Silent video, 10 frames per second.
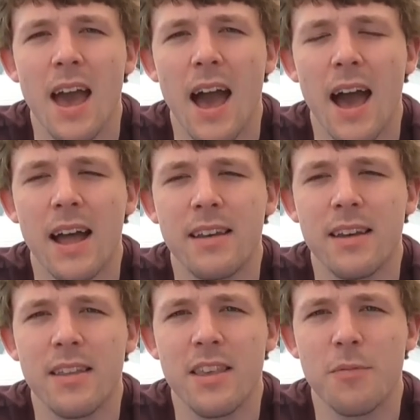And
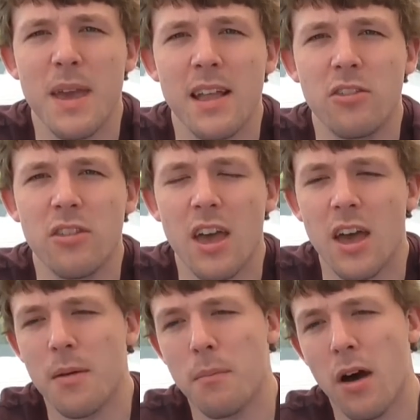this means
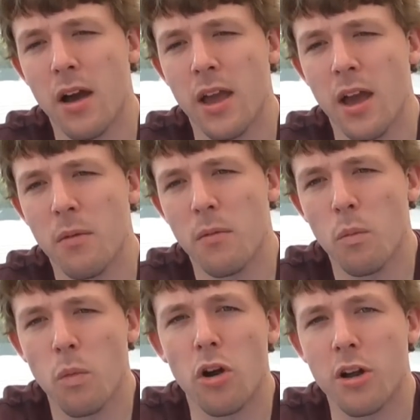my
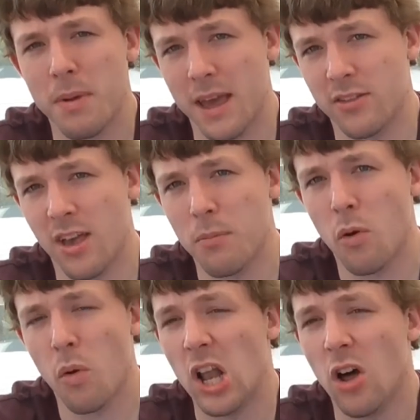work picks up
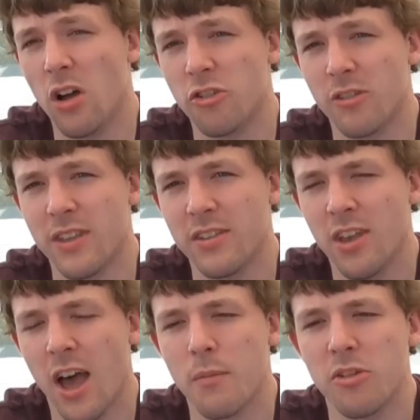a lot during this
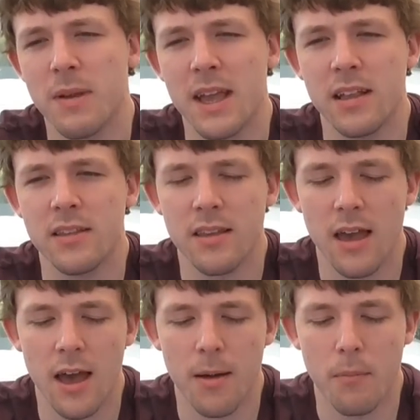time, which means
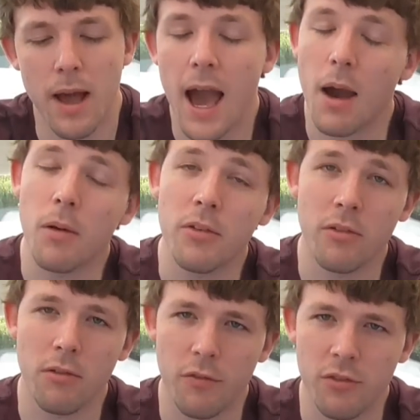my hours
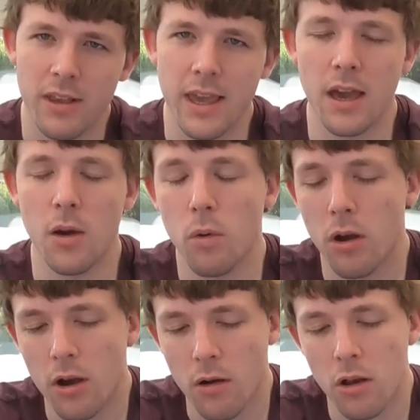are obviously at
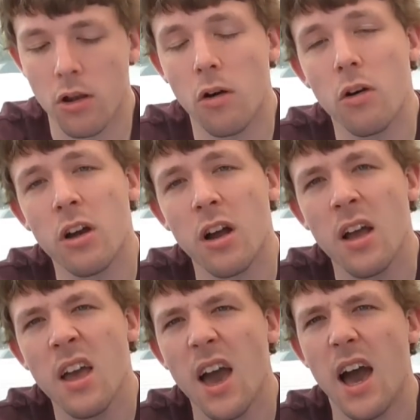work are a lot
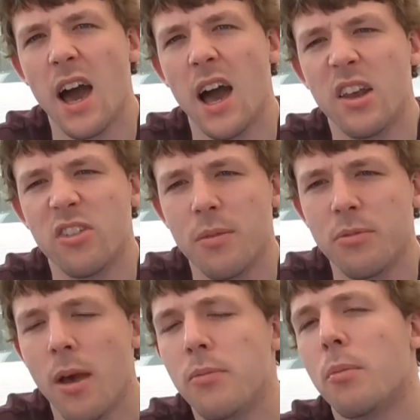longer, and
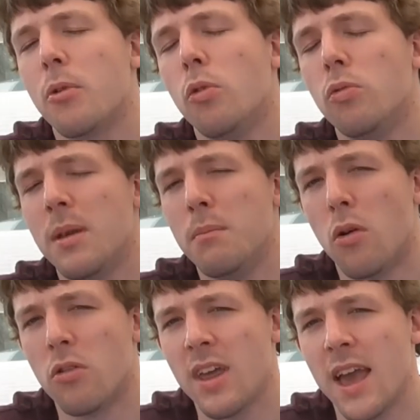sometimes I'm called in
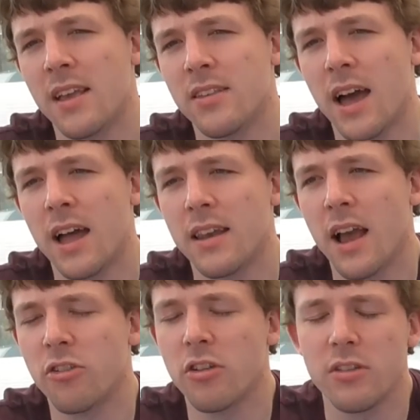more days. And
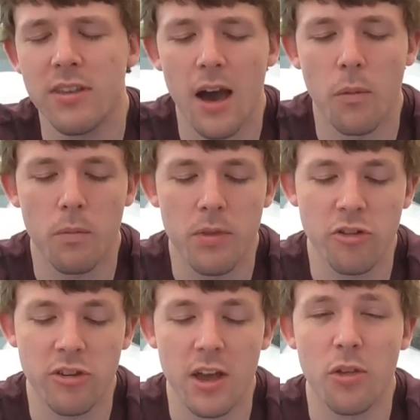as you could tell,
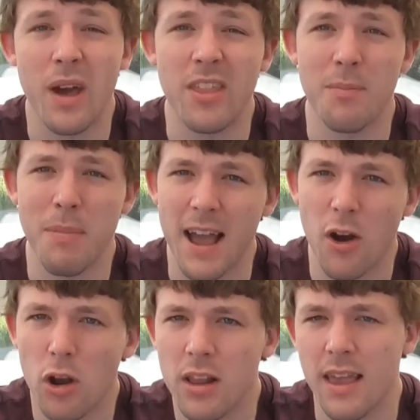this year, the way that bank
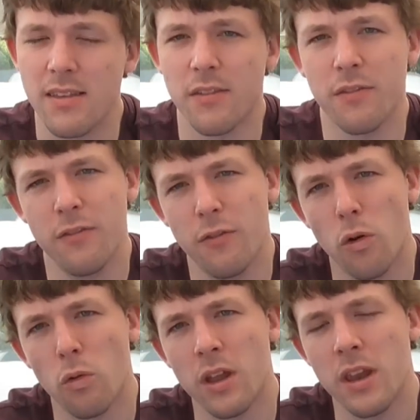holidays have
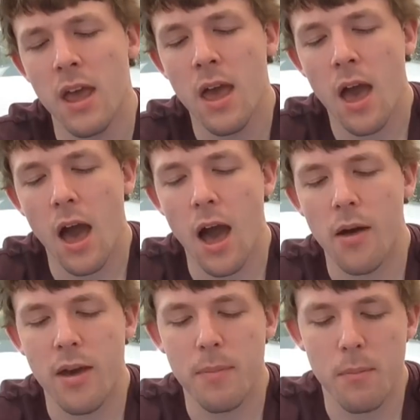fallen,
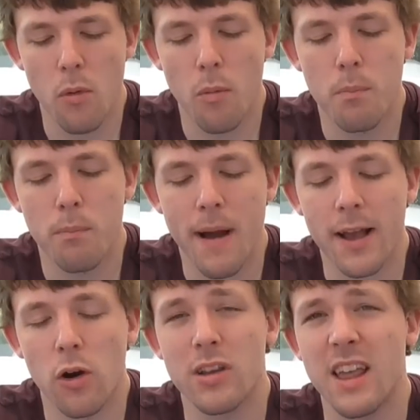there have been more
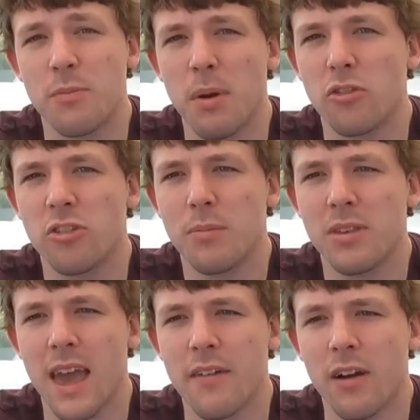bank holidays bunched up
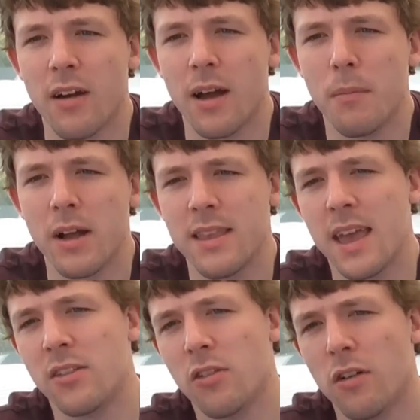together, and my
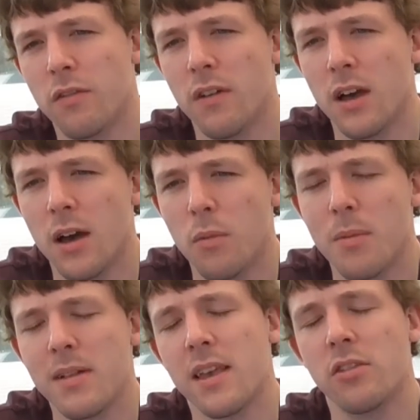days off, one of
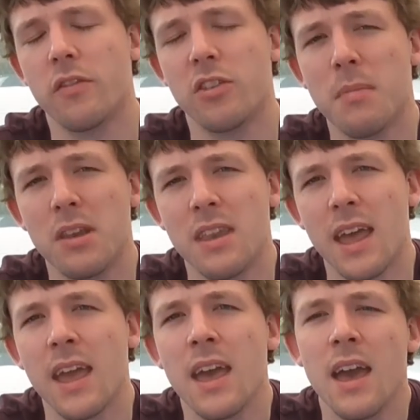my days off is
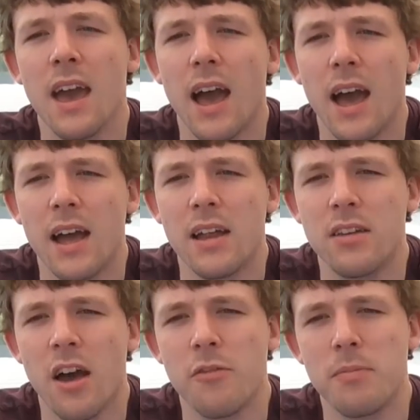Monday,
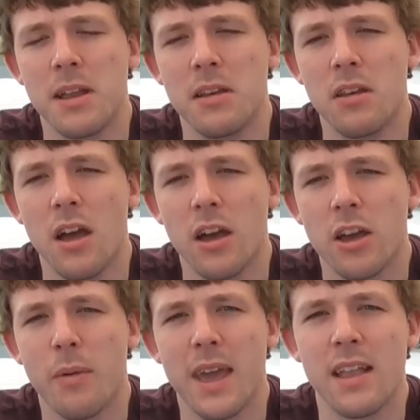and I've been
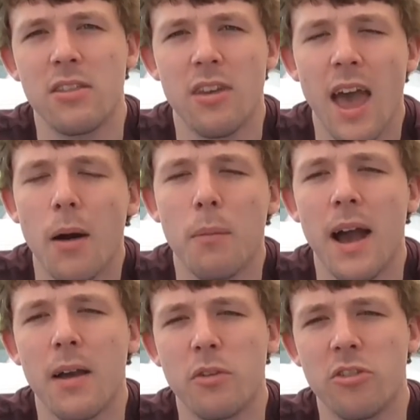going in to help
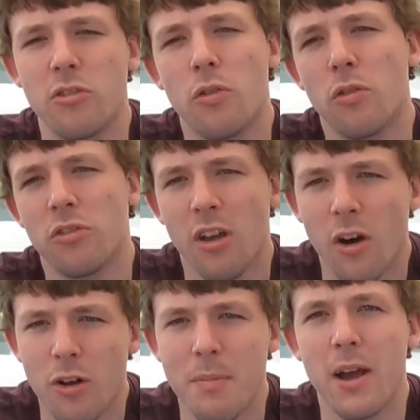out, which is of course
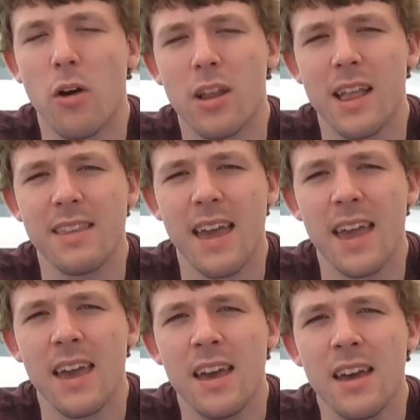on a bank holiday
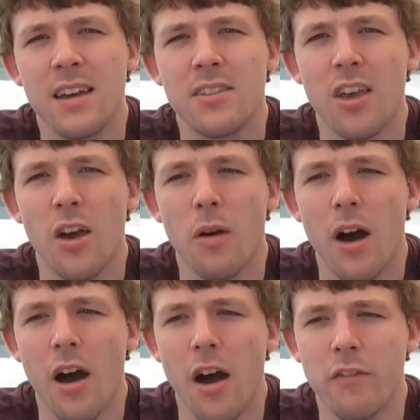day. So
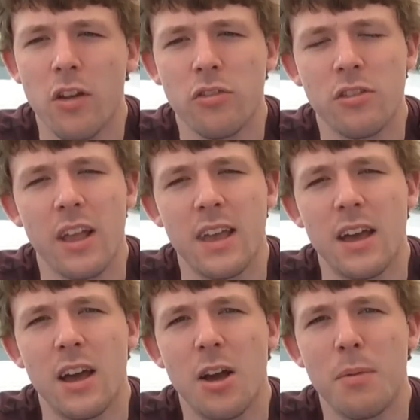I've lost like
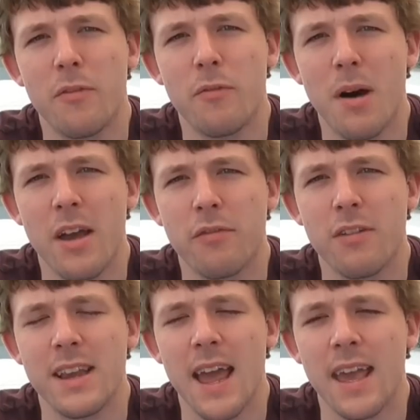a couple of my
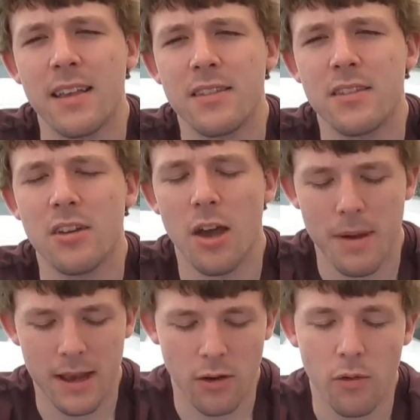free days to come
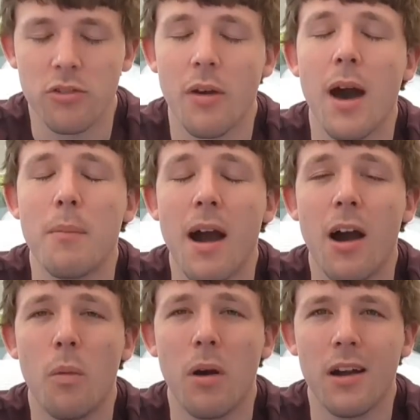in and also help
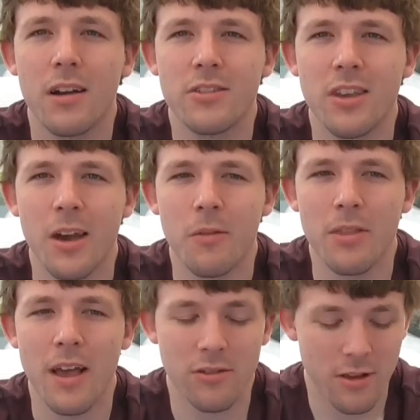out at work. So
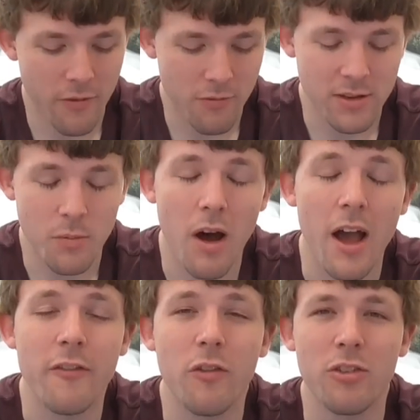that's another reason
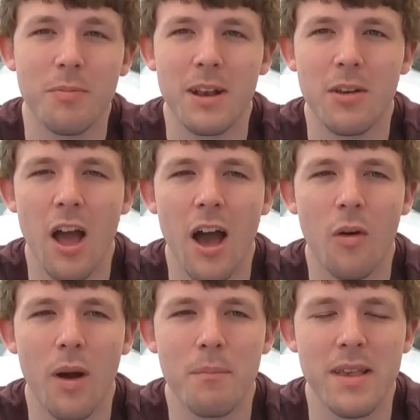why I've also been
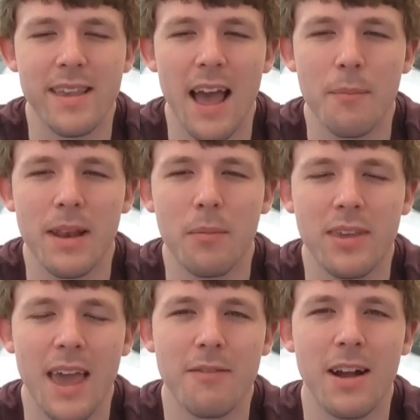quite busy, haven't been able
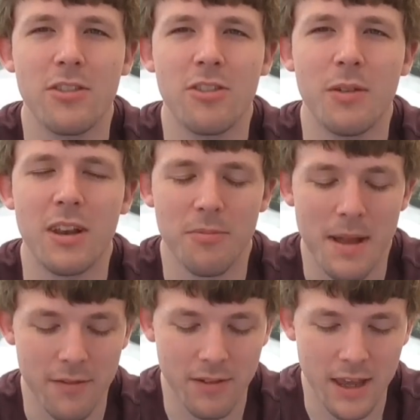to get around to doing as
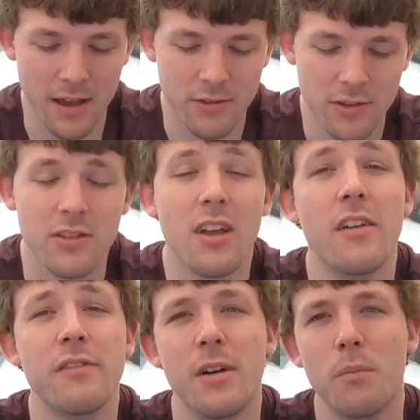many videos as I've